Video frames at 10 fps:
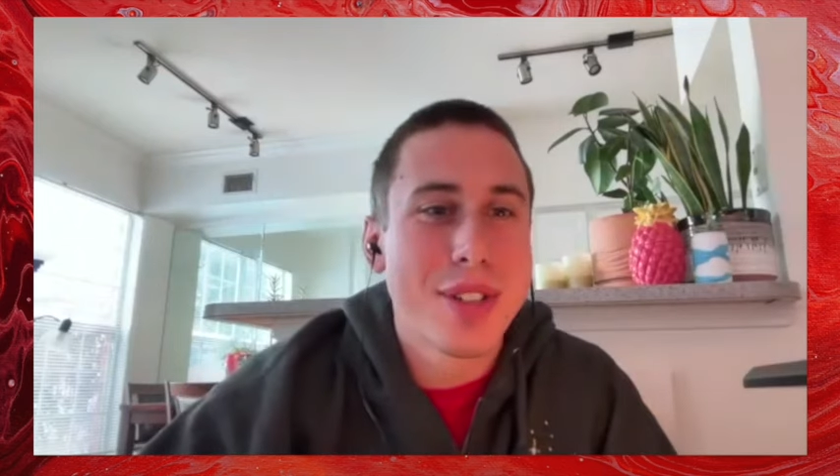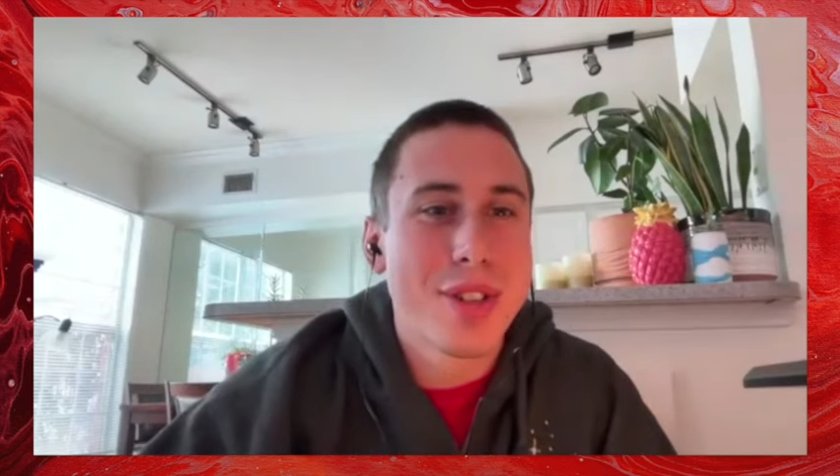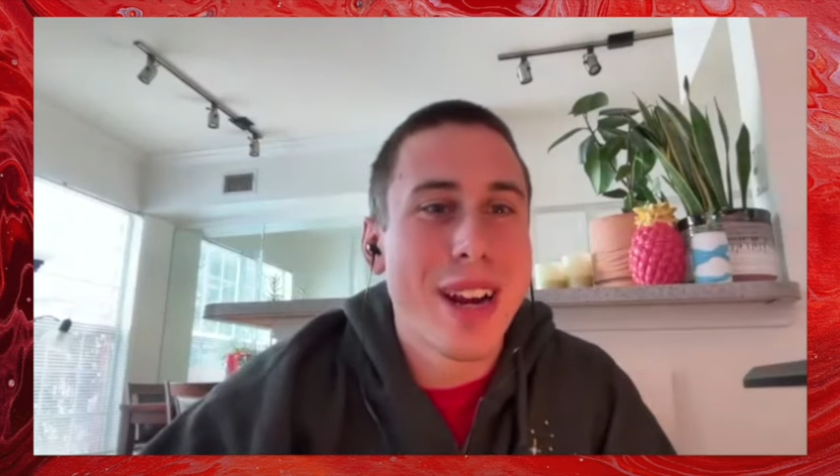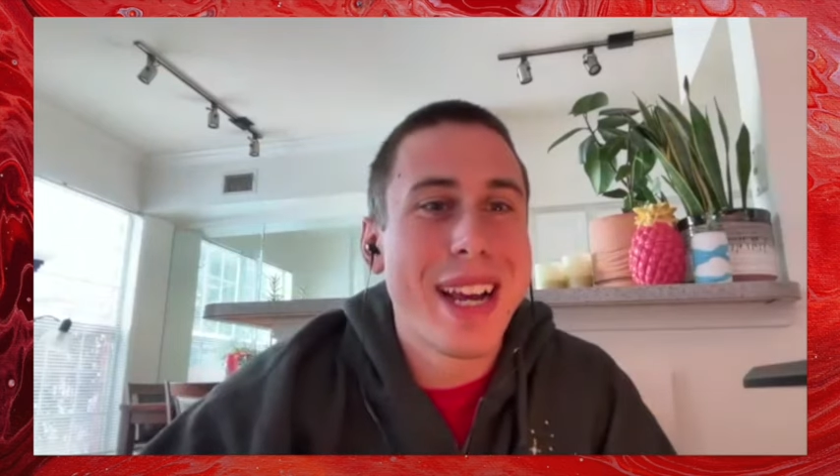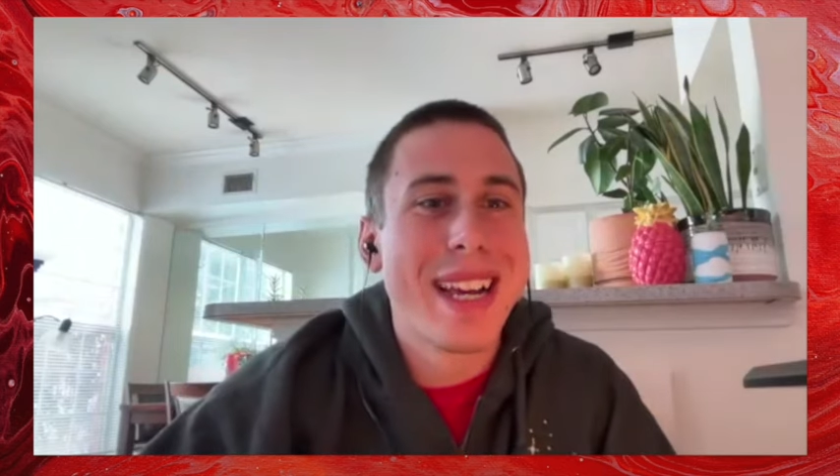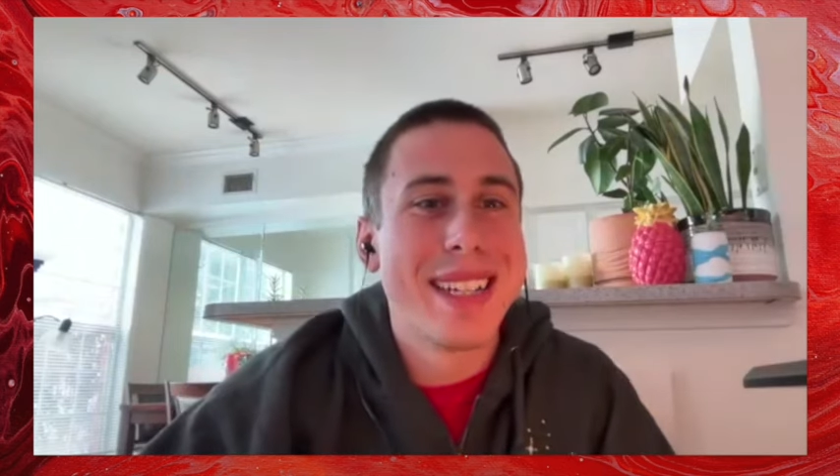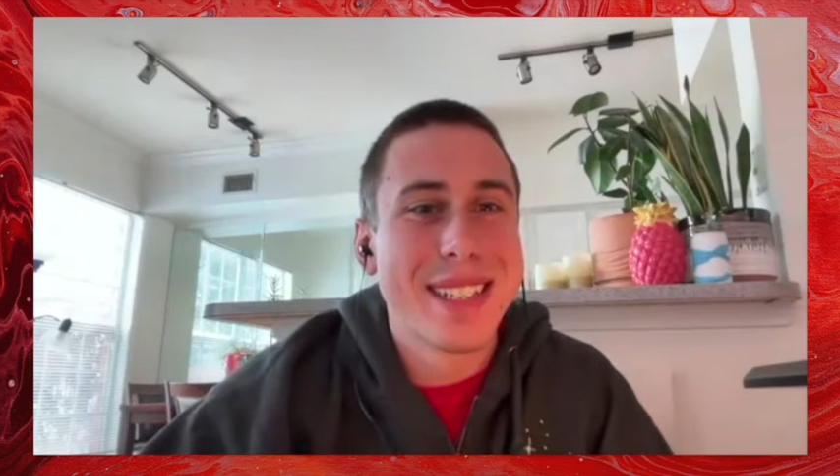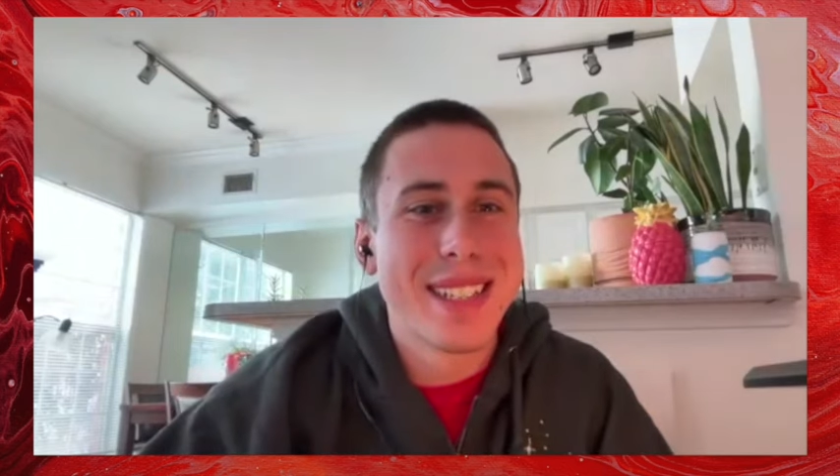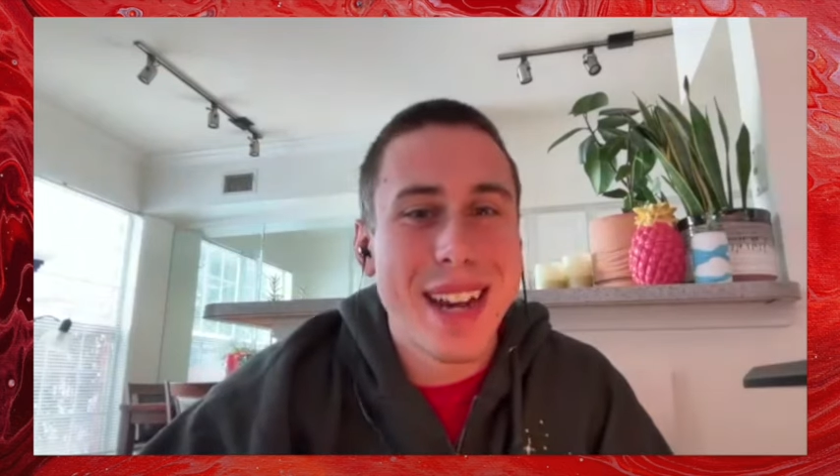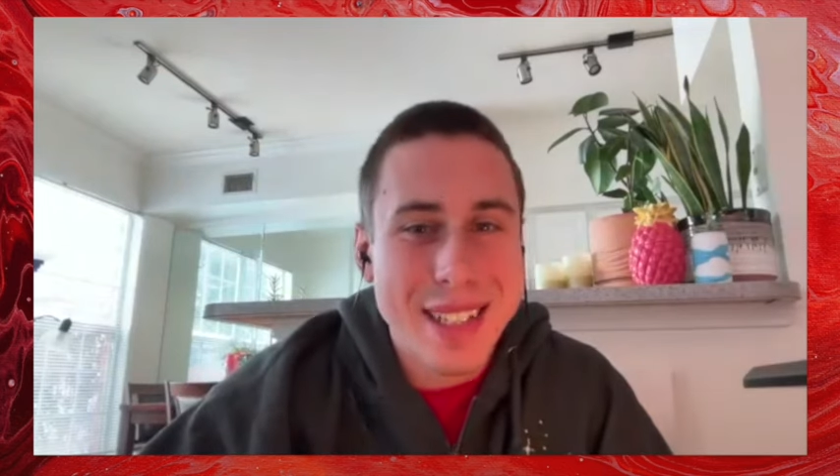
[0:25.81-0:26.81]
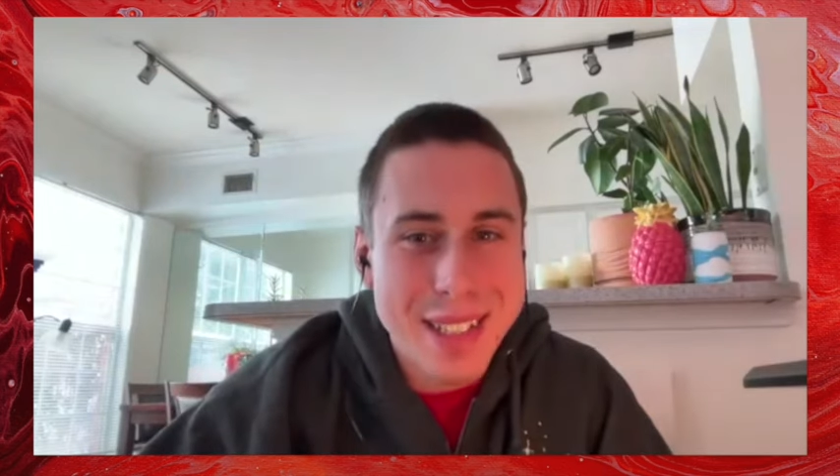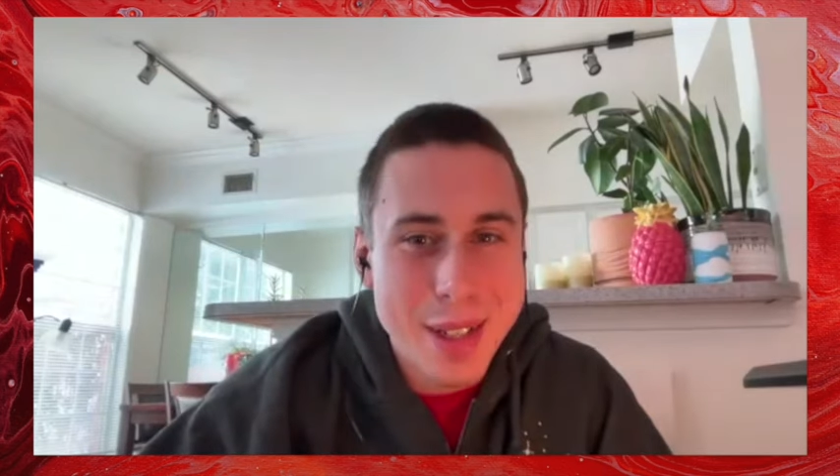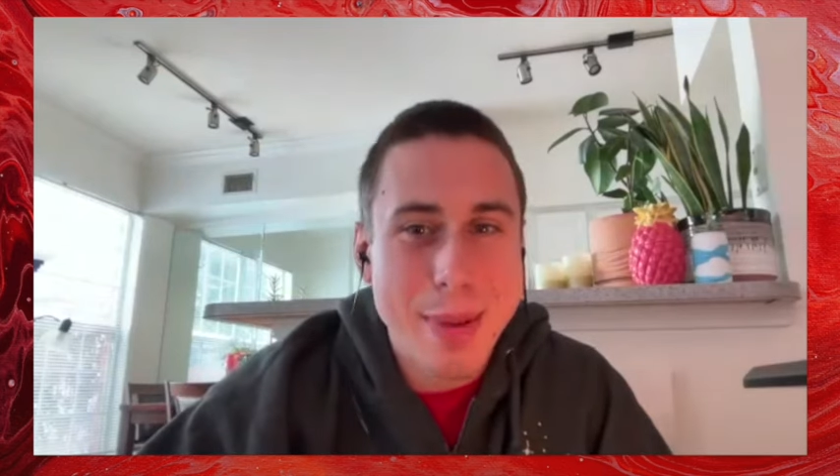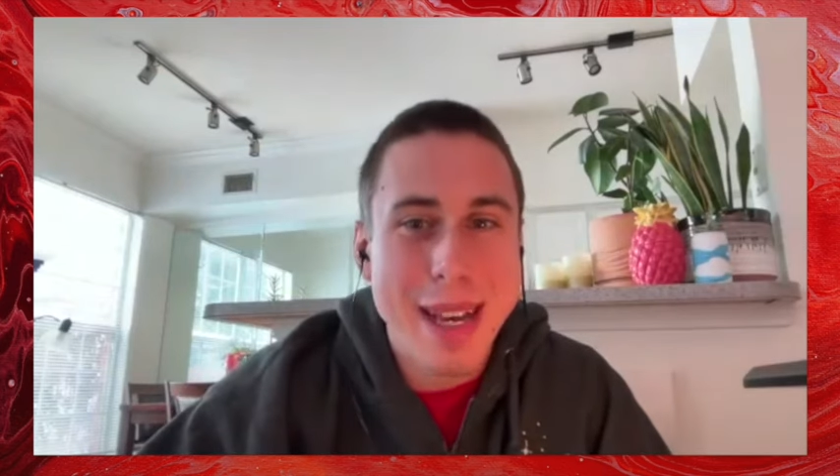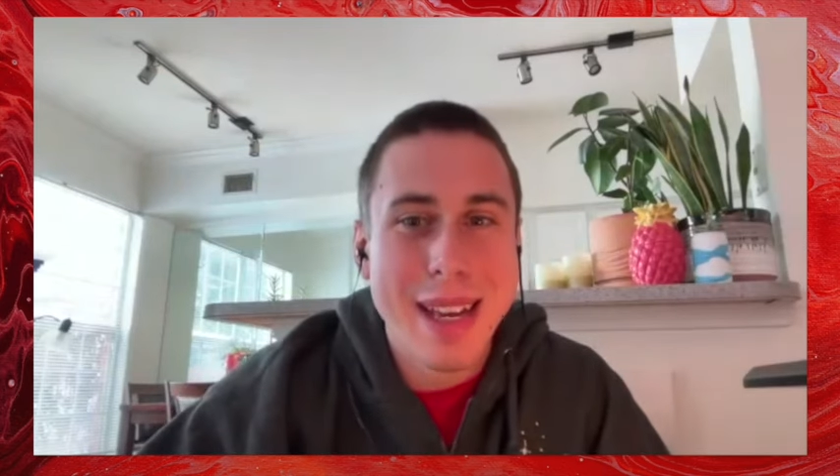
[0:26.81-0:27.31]
Trey Anastasio
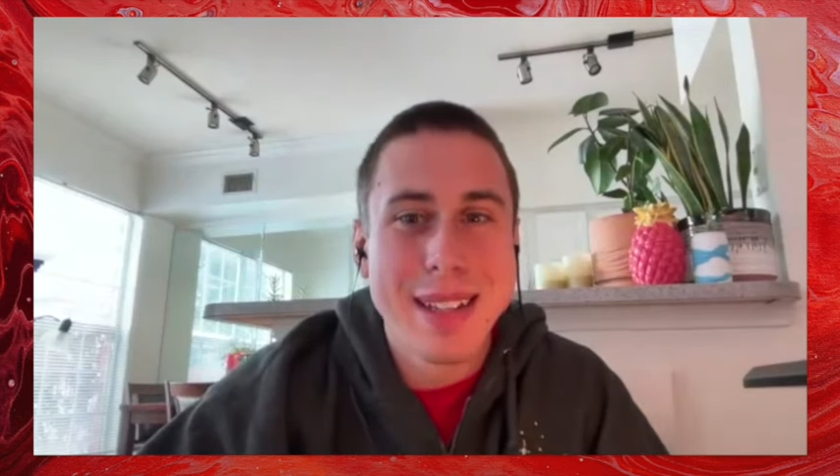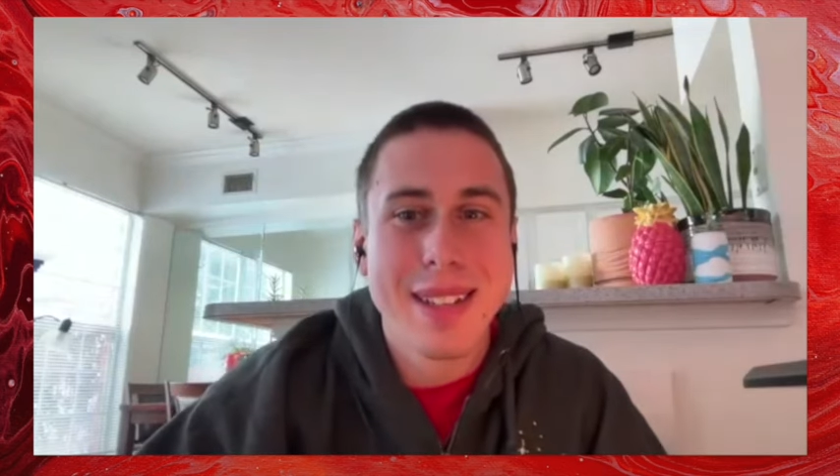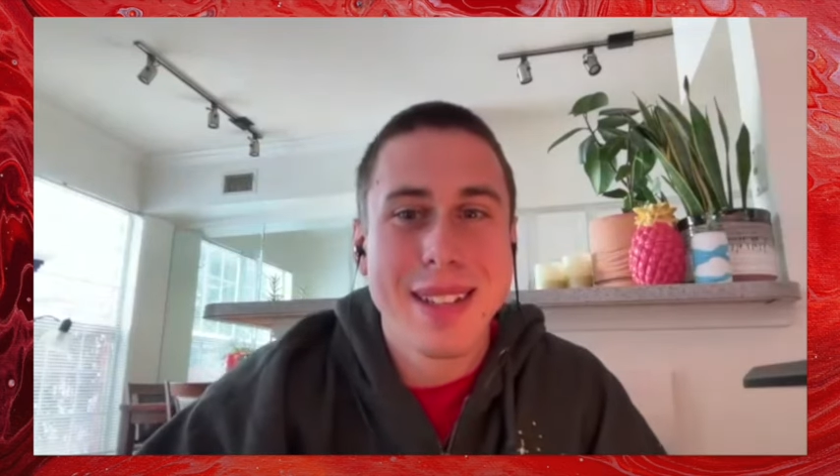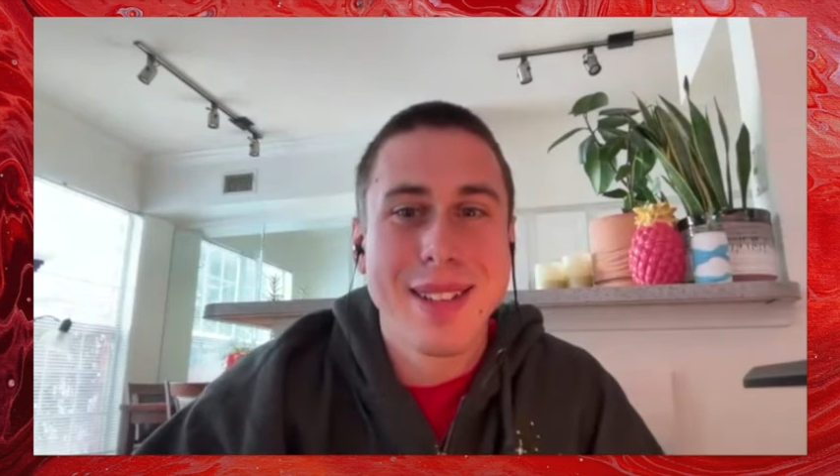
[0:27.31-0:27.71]
Band.